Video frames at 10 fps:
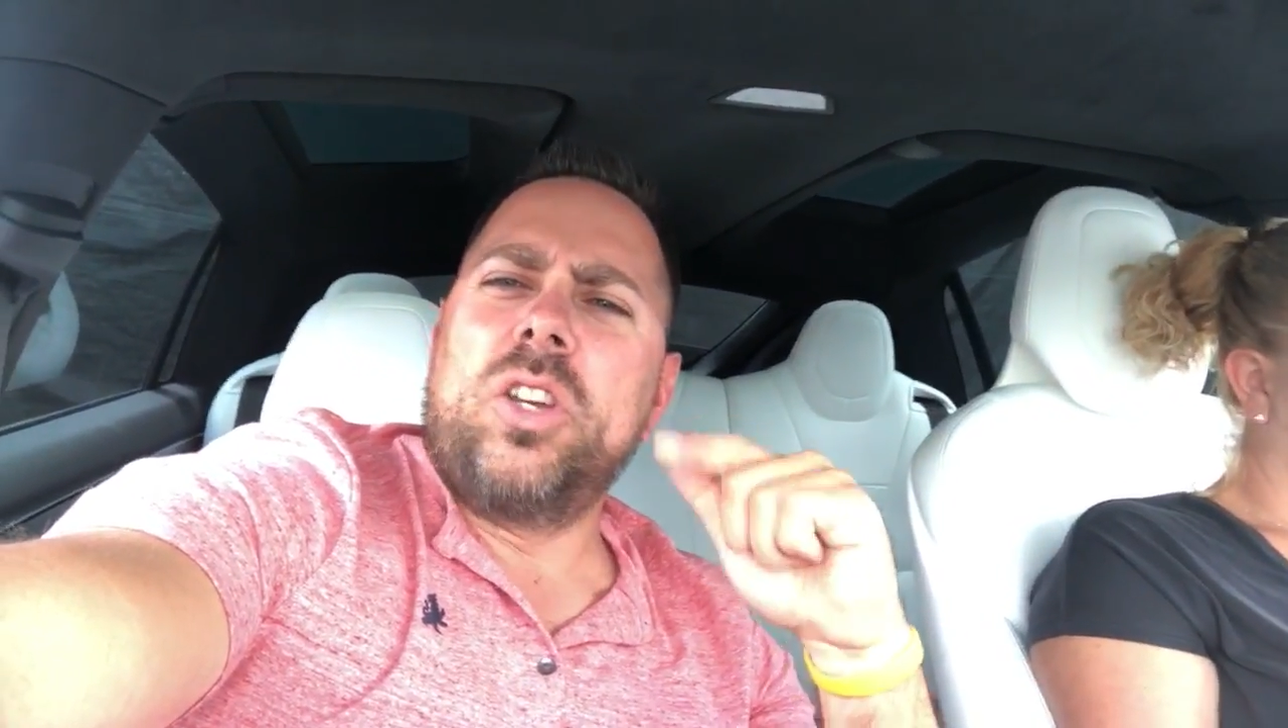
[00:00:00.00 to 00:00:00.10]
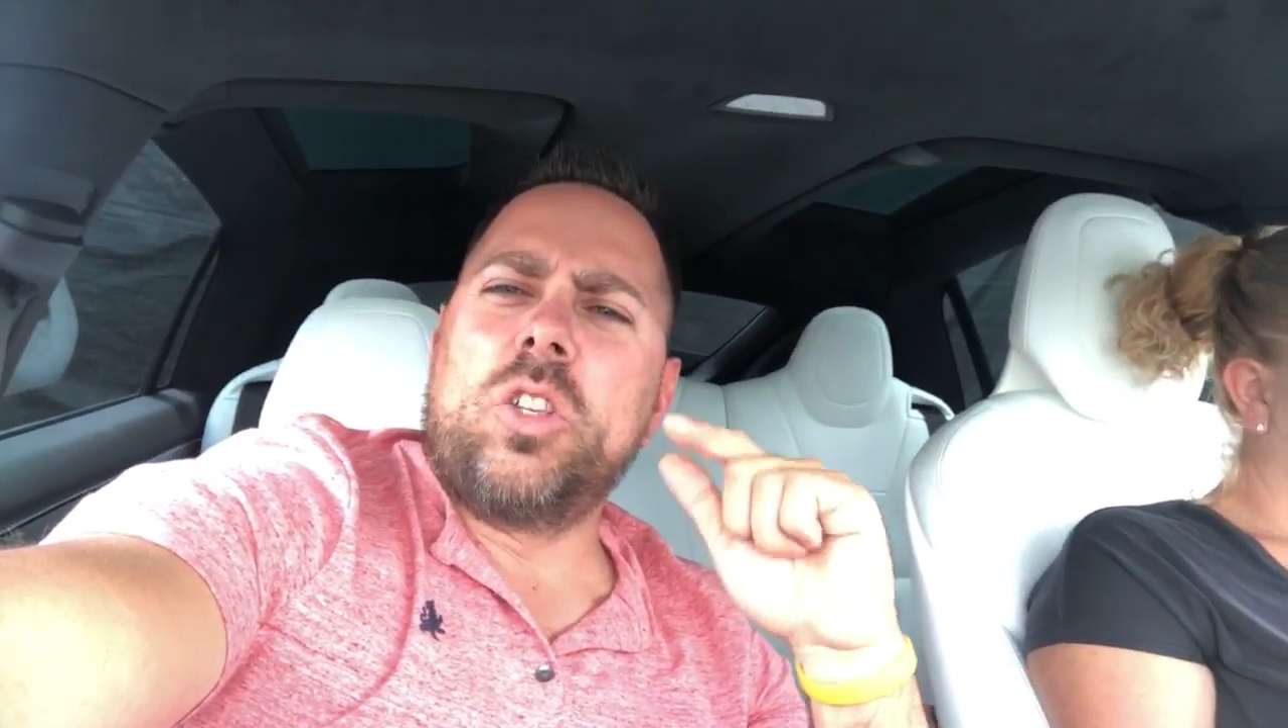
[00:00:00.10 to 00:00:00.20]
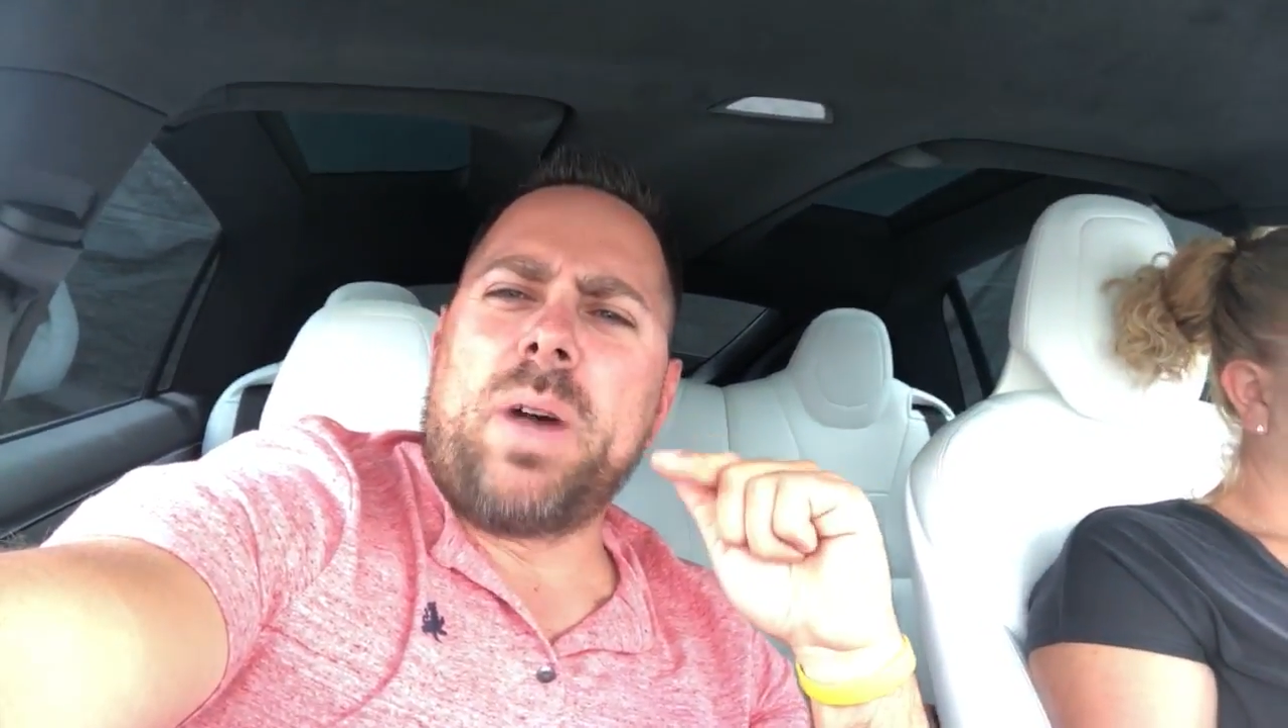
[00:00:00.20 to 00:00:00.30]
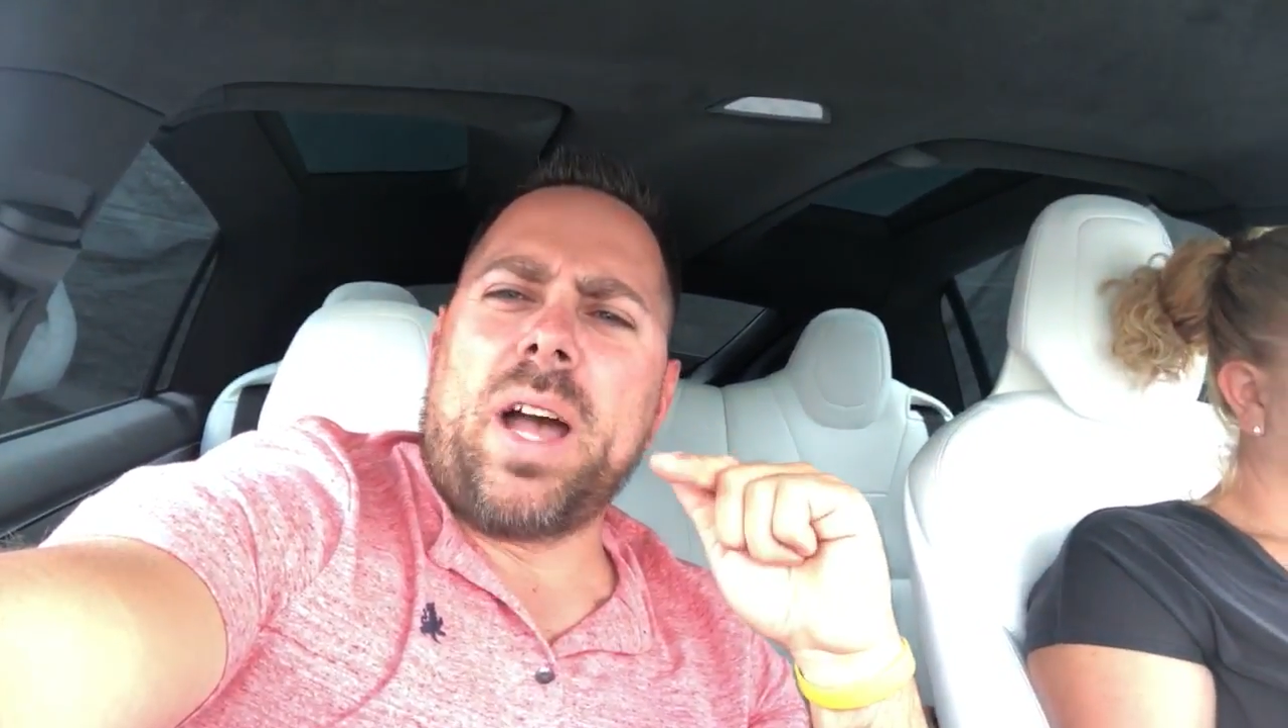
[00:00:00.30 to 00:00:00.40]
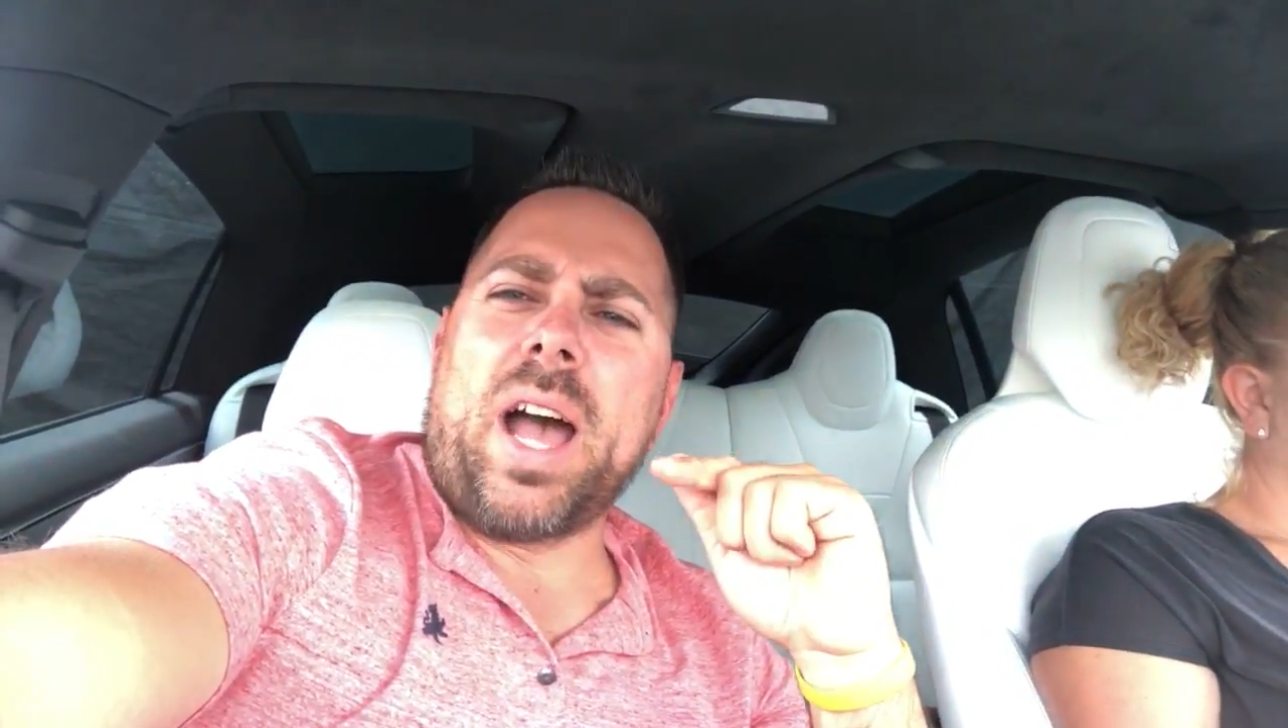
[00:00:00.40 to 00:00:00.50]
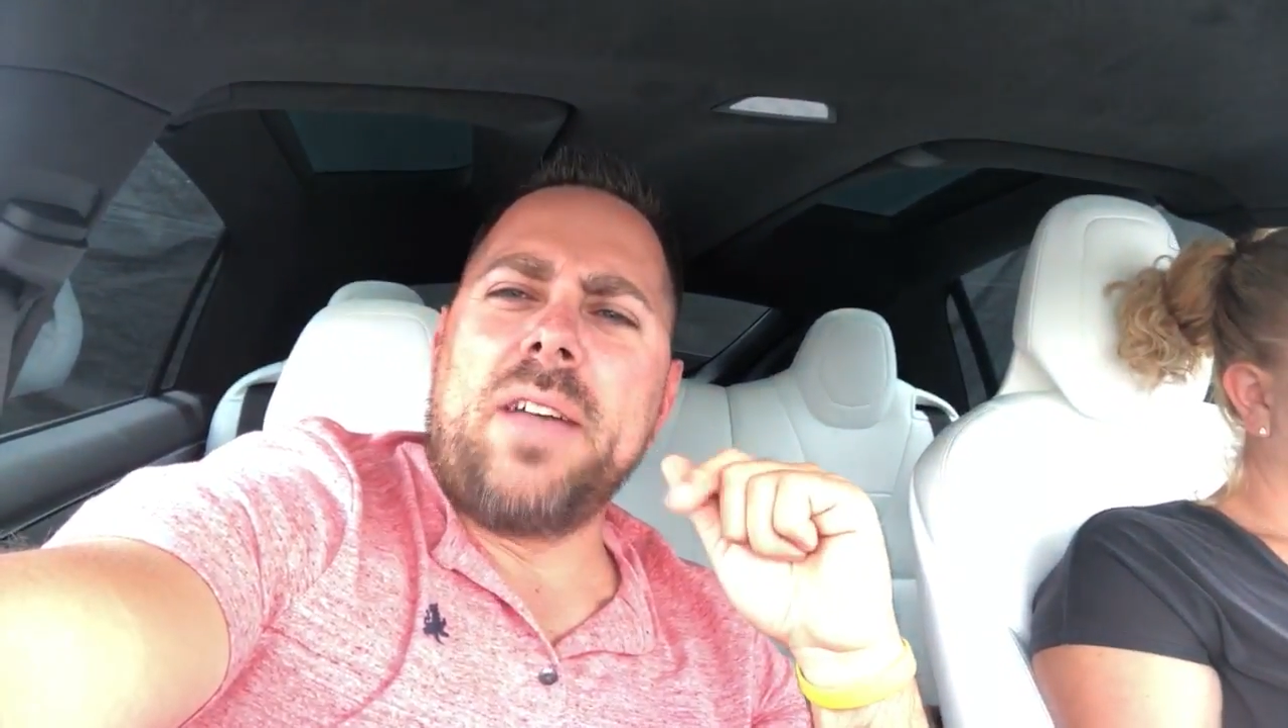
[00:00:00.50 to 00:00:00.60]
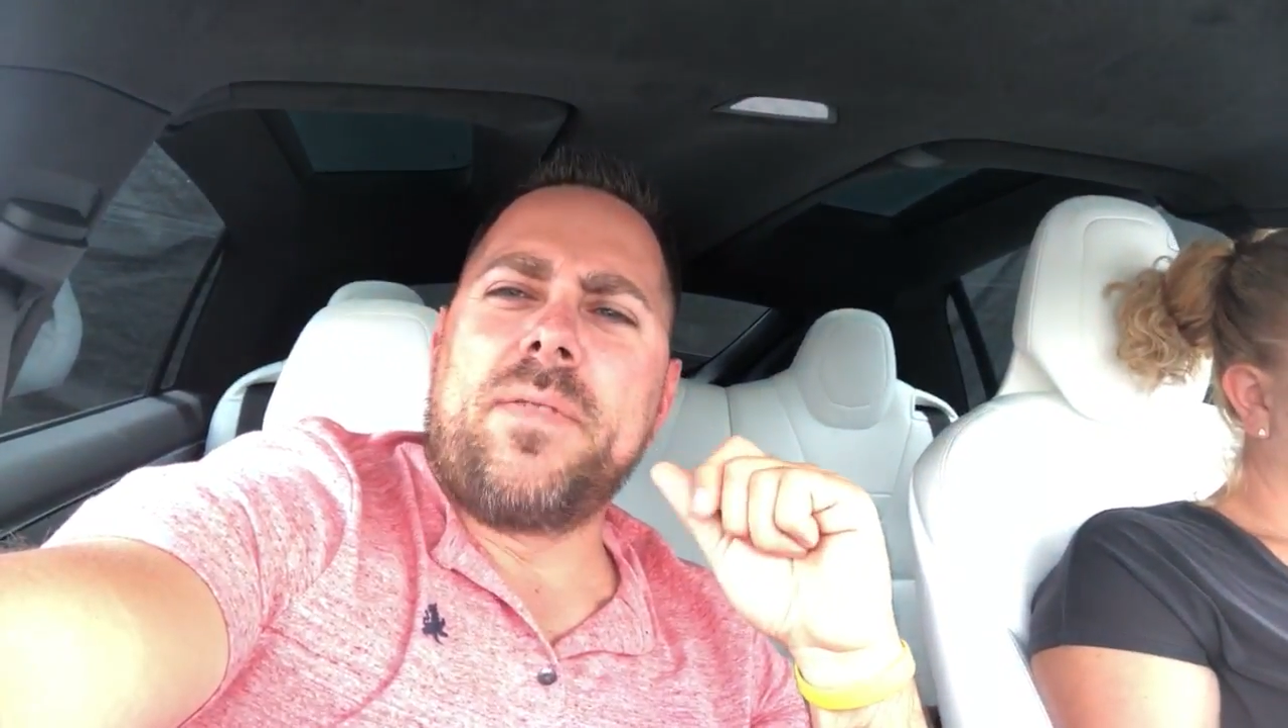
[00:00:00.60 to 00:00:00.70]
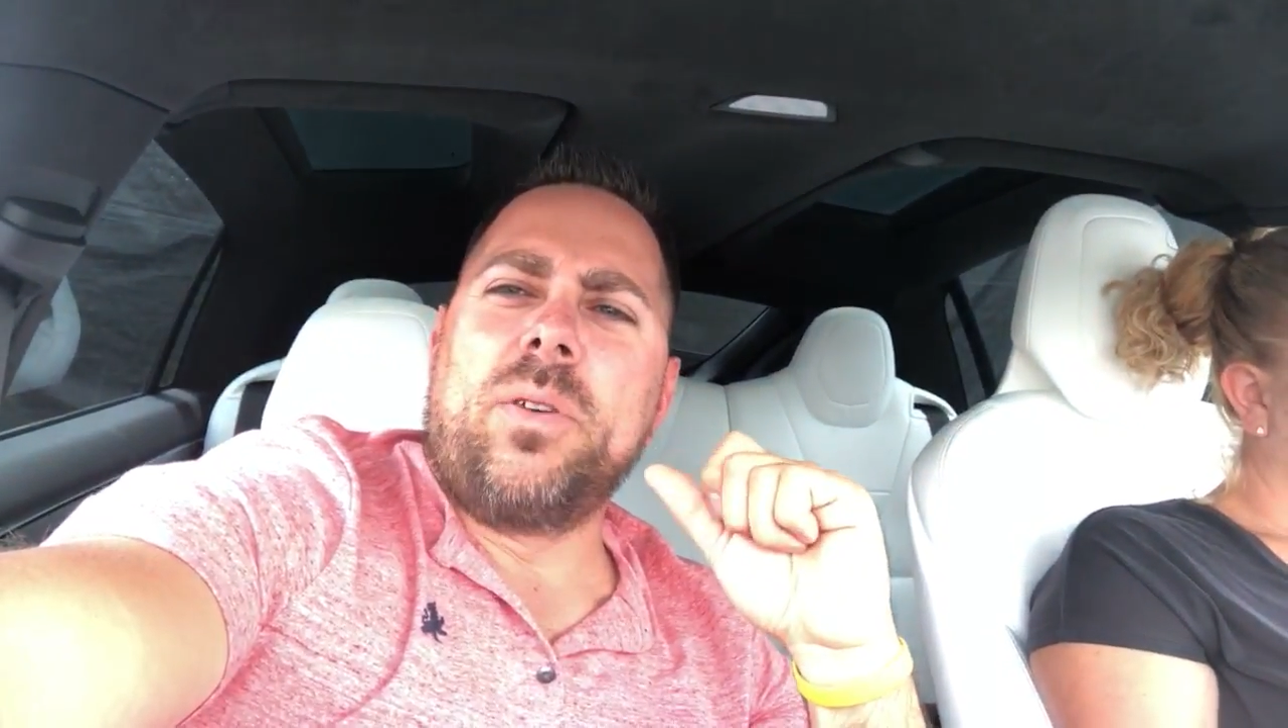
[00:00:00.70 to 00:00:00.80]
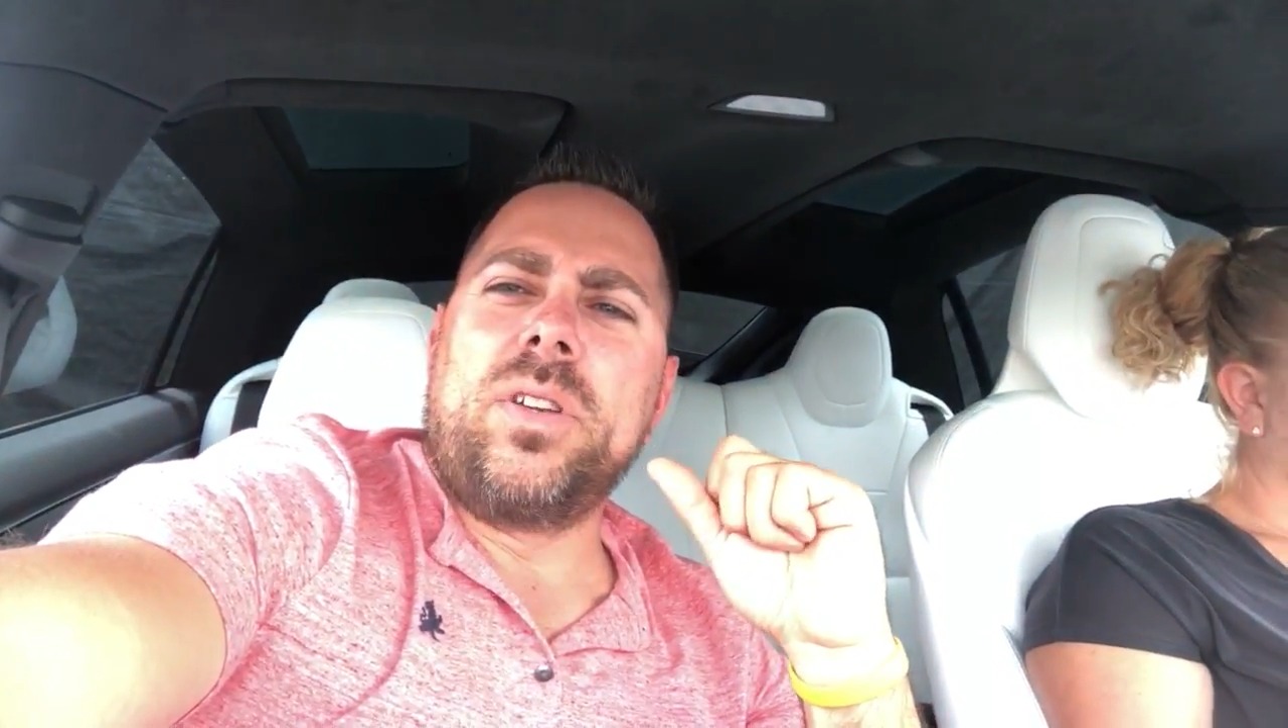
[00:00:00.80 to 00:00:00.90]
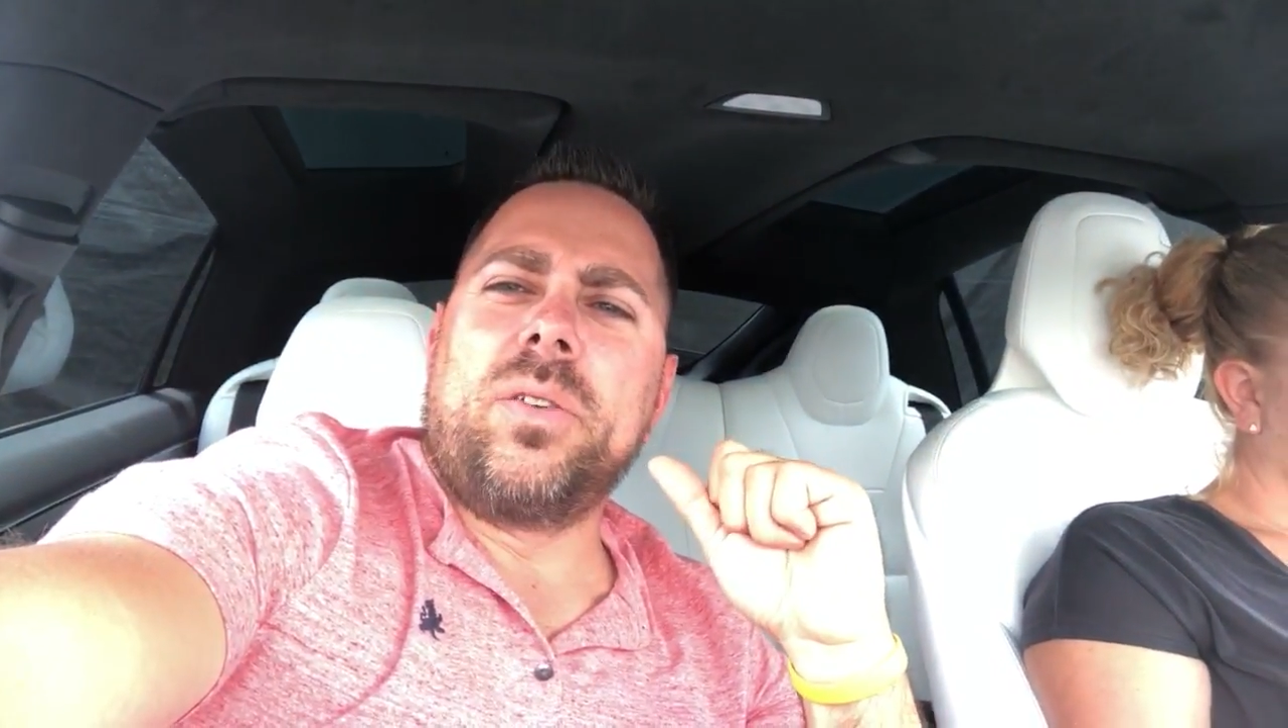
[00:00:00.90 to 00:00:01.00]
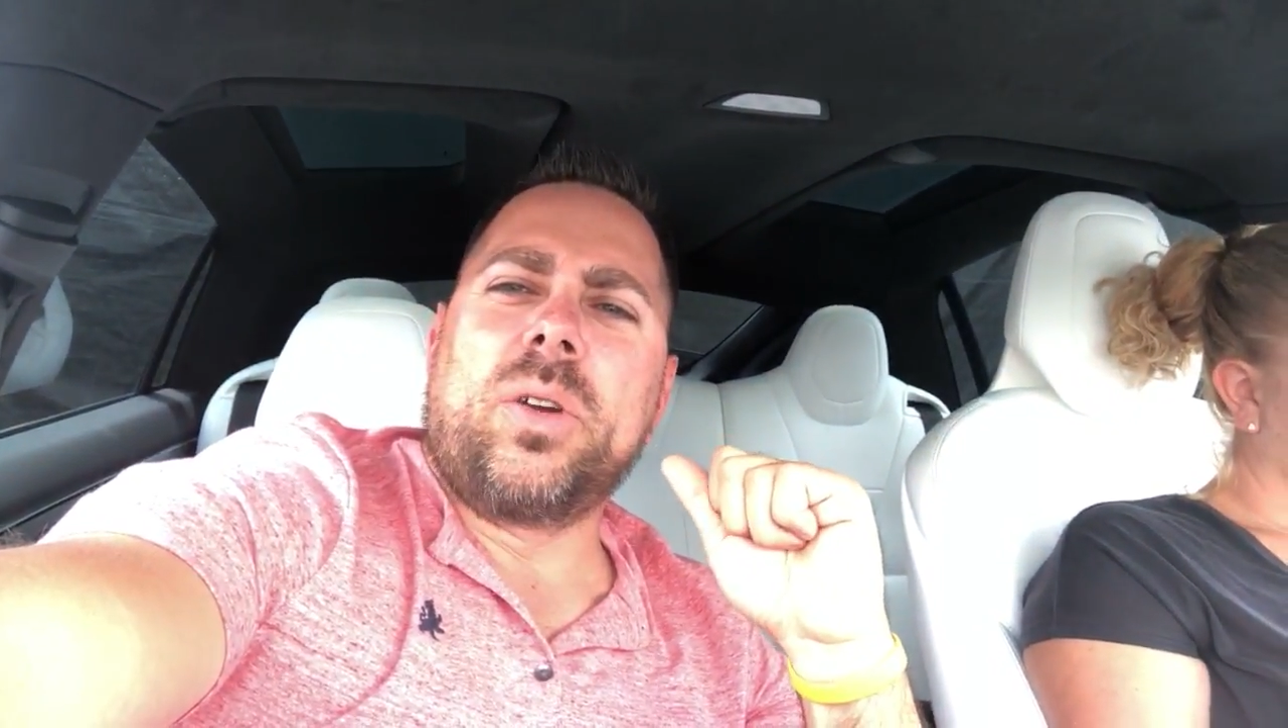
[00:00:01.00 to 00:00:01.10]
still use my iPhone